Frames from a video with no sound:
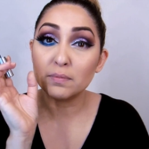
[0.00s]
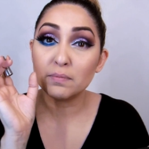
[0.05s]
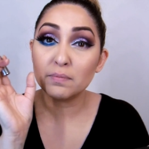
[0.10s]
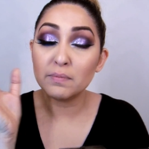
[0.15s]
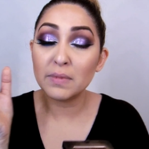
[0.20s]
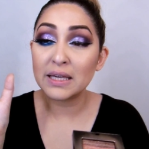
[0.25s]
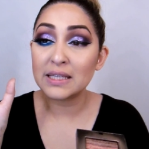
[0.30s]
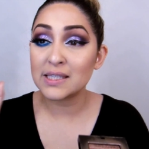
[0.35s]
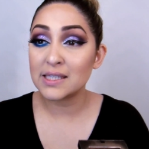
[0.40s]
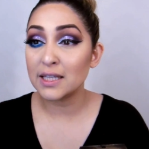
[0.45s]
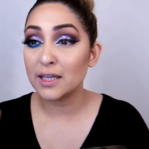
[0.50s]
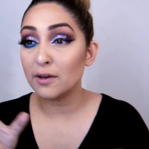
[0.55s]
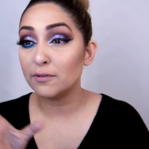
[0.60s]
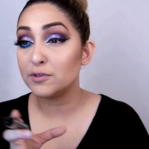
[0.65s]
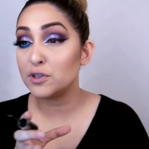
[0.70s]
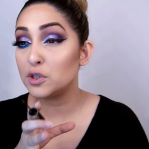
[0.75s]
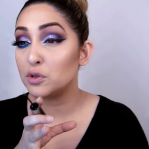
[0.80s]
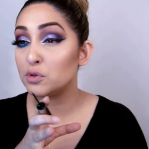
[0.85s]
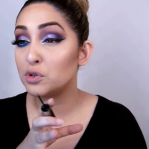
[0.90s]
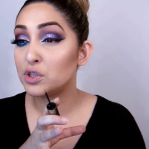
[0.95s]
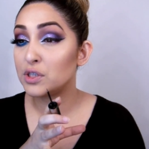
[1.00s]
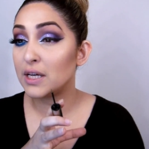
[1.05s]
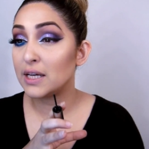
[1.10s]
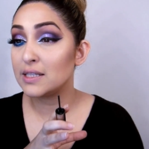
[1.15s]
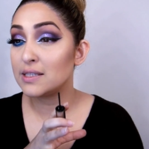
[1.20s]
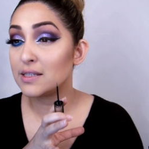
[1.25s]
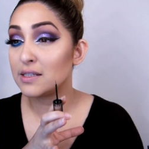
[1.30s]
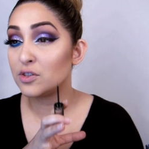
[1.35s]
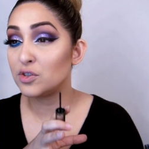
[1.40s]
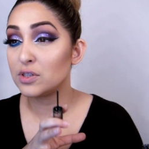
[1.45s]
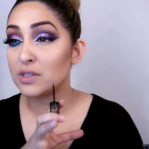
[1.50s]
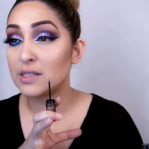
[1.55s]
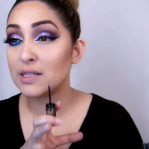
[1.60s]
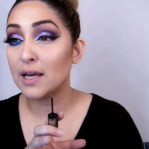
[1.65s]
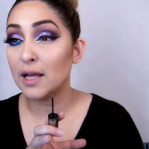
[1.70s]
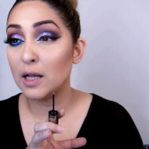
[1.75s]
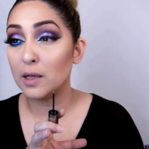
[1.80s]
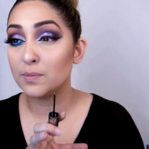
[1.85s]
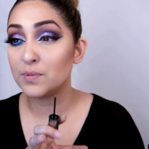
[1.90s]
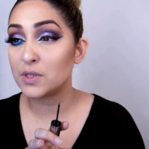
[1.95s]
mixing of two shades, it just
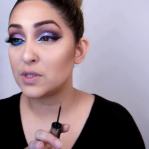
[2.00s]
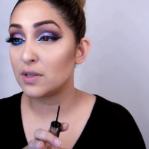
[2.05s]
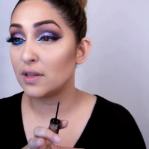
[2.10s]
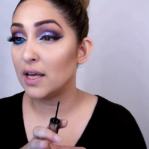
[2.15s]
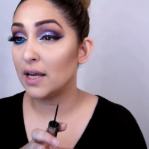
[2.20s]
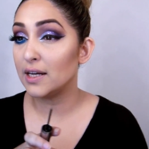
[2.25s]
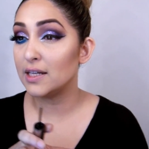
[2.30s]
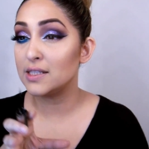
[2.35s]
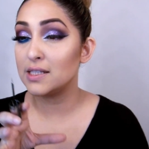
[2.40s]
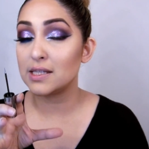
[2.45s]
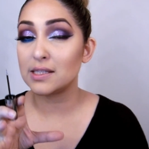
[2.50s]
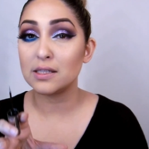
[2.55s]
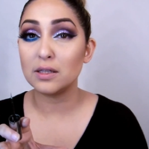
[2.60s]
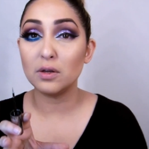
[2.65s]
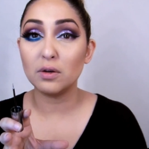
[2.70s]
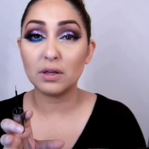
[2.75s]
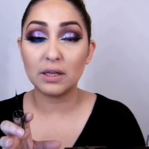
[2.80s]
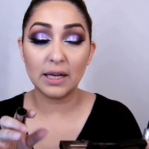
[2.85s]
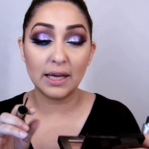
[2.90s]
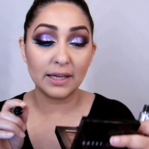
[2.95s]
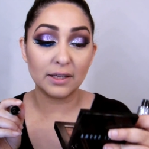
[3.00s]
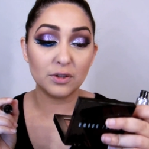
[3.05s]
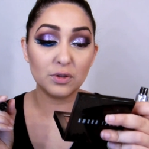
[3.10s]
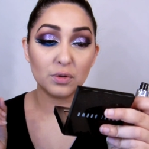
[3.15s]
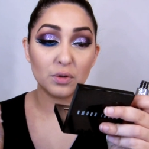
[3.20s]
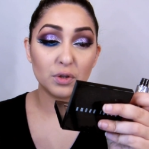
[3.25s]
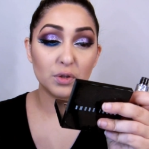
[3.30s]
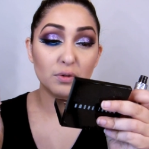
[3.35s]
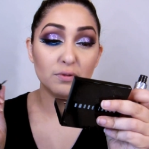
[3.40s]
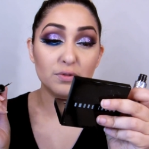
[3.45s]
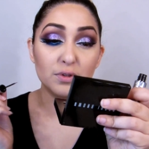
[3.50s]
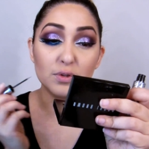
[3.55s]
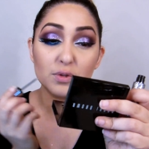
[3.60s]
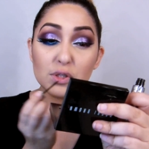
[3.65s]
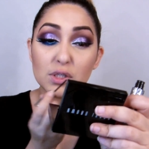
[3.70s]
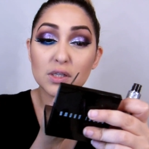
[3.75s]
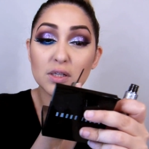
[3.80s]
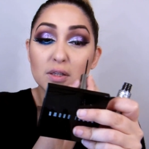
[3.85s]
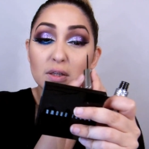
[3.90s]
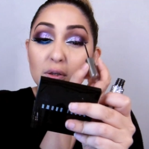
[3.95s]
helps so that it doesn't look like, you know, you've
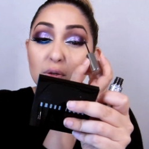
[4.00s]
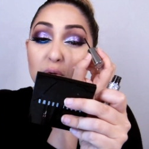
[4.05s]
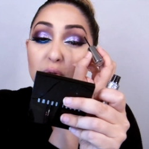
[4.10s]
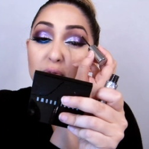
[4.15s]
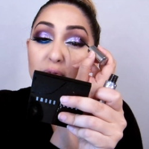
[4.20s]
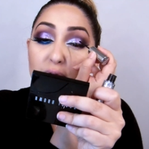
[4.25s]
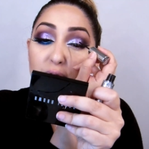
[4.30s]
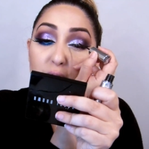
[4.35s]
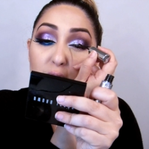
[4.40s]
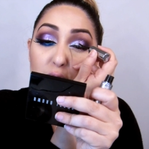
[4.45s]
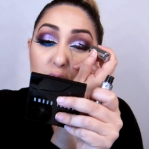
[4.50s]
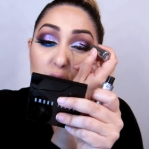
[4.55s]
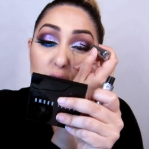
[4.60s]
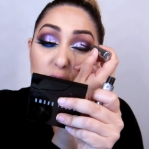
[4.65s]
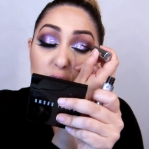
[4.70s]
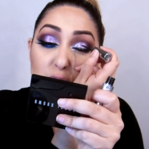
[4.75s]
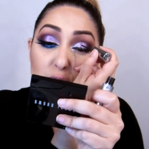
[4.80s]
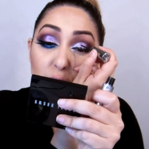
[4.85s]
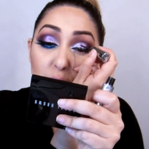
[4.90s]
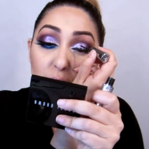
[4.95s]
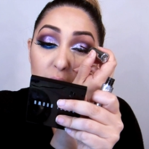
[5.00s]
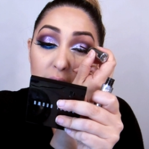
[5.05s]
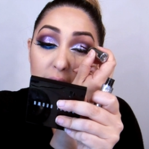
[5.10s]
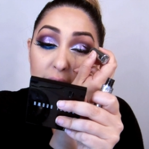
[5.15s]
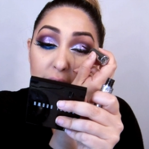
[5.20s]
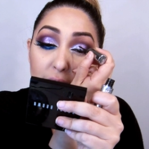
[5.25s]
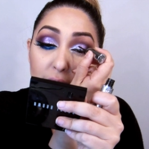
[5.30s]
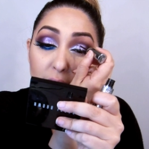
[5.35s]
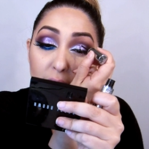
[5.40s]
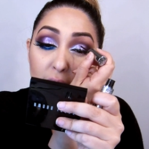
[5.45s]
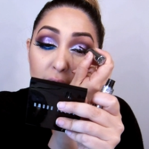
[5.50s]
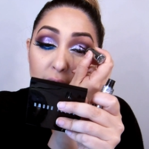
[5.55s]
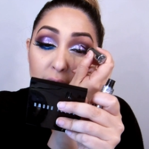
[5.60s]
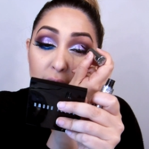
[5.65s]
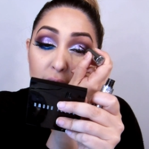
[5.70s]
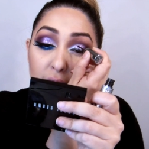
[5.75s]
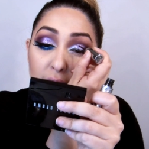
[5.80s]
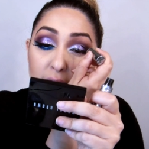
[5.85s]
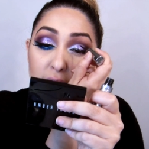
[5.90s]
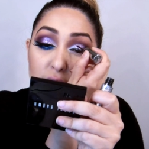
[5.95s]
used two glitter.
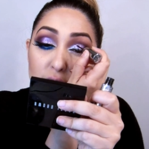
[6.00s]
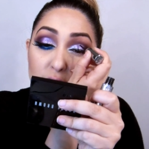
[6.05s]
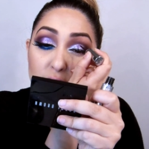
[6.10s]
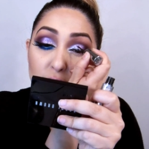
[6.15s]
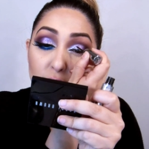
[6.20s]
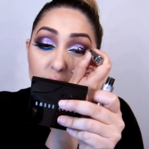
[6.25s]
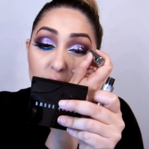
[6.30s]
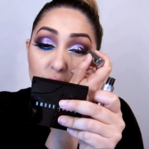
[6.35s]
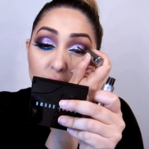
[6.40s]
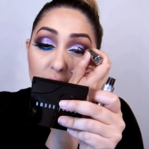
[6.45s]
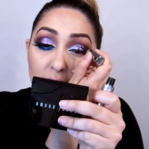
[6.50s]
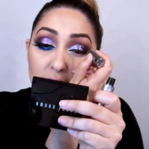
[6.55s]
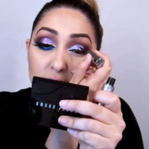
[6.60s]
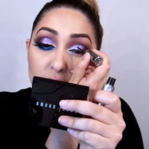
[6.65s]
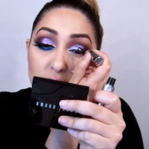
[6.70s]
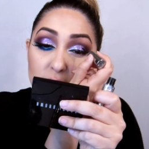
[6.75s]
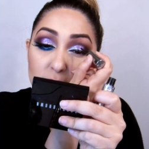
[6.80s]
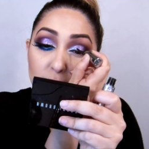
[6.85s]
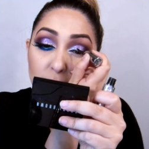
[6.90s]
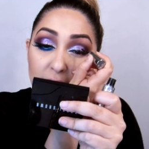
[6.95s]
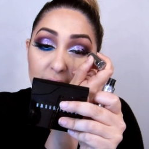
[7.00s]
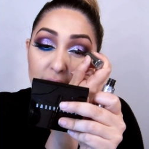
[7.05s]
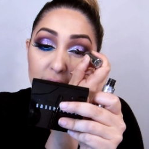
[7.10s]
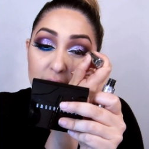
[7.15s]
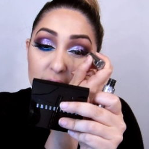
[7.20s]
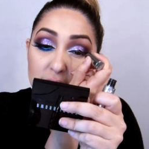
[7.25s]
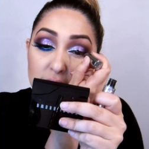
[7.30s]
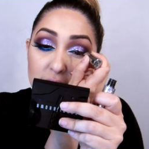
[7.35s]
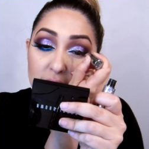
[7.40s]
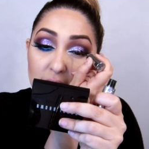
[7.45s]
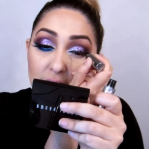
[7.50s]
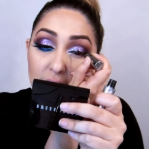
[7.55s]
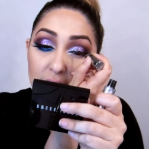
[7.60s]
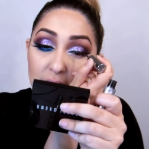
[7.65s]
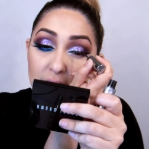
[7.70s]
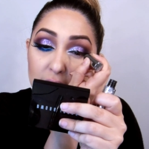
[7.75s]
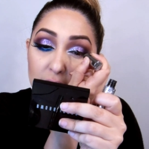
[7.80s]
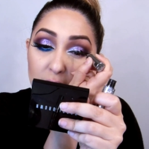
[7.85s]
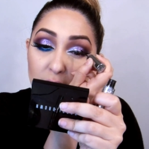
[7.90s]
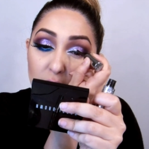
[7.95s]
So try to just blend it so
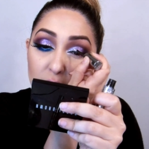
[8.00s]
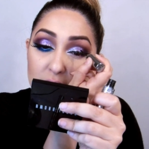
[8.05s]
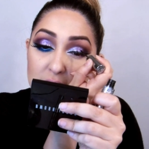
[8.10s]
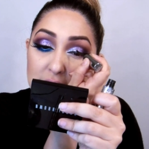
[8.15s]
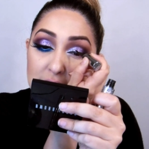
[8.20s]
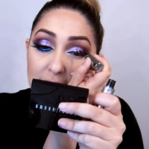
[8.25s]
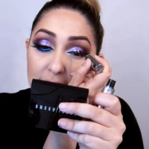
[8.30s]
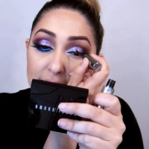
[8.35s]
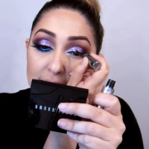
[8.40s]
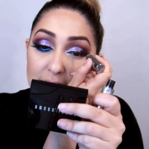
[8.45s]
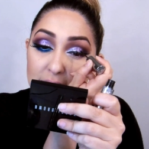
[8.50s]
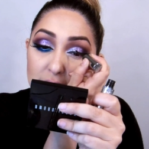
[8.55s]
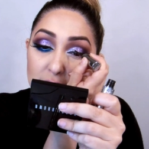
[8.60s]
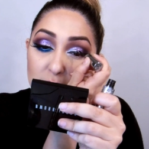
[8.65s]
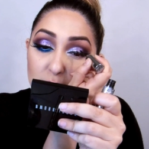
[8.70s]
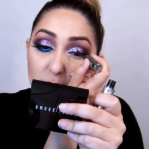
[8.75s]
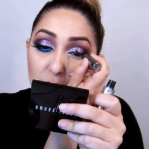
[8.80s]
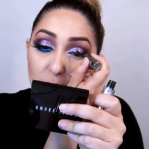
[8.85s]
that it looks like it's